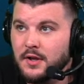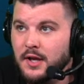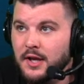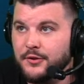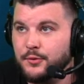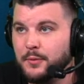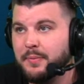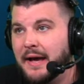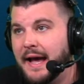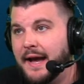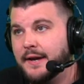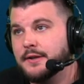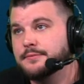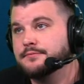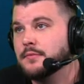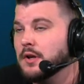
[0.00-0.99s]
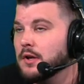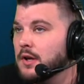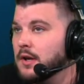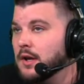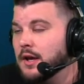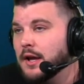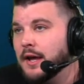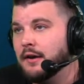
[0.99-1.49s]
as we're back.
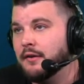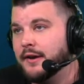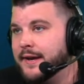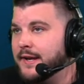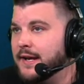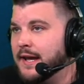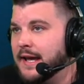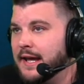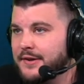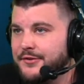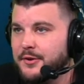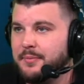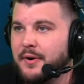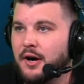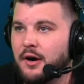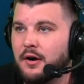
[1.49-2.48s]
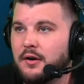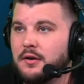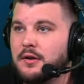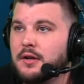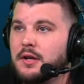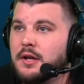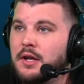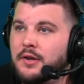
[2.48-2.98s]
Atlanta has the ball.
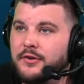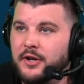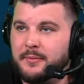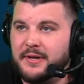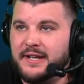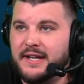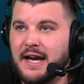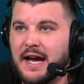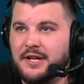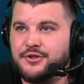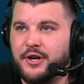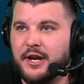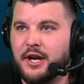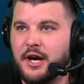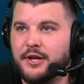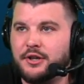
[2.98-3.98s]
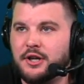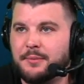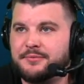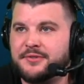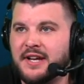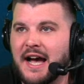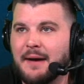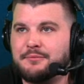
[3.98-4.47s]
It's going to be DeAndre Hunter
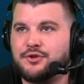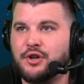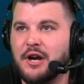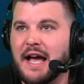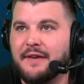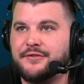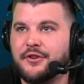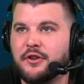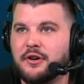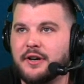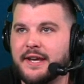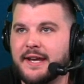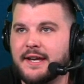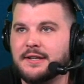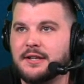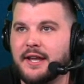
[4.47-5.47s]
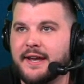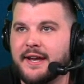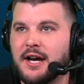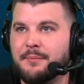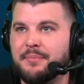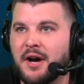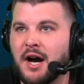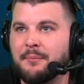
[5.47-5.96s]
up top. Drives to the lane.
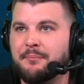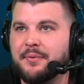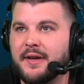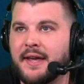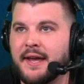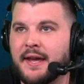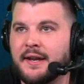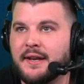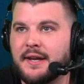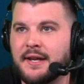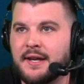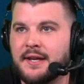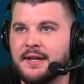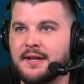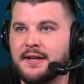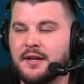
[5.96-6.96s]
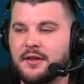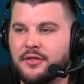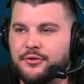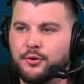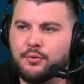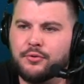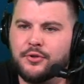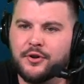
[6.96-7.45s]
Layup up and in
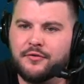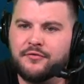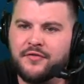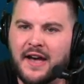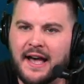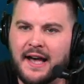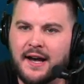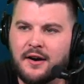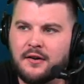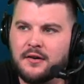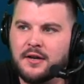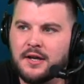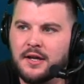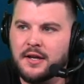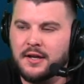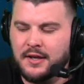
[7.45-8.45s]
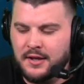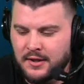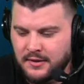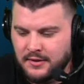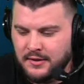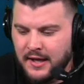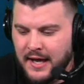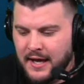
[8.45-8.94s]
through the foul.
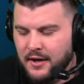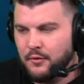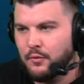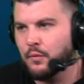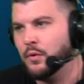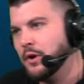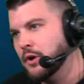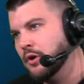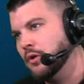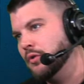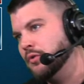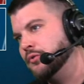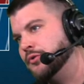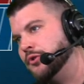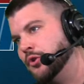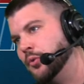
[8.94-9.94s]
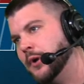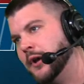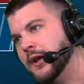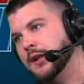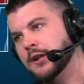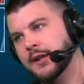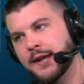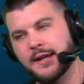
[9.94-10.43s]
And that will do
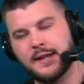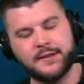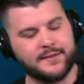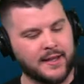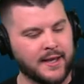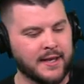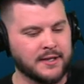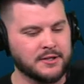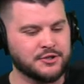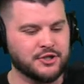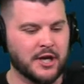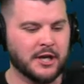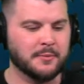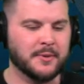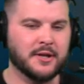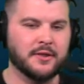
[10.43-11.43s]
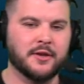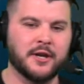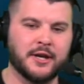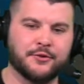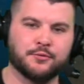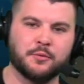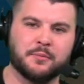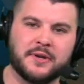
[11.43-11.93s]
it, ladies and gentlemen. The
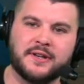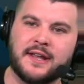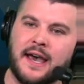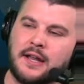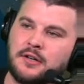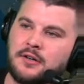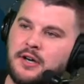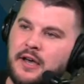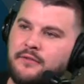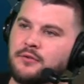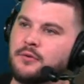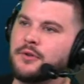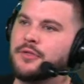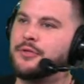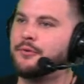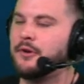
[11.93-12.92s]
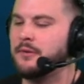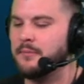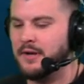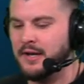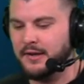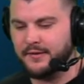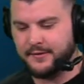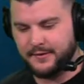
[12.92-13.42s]
Knicks will be down eleven with three
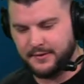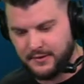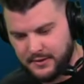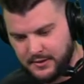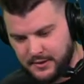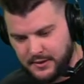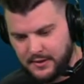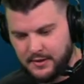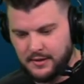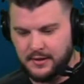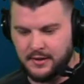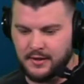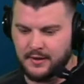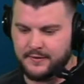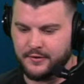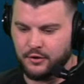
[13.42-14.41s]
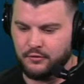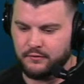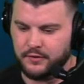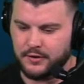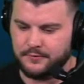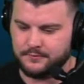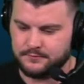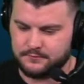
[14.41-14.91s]
minutes. And it's over.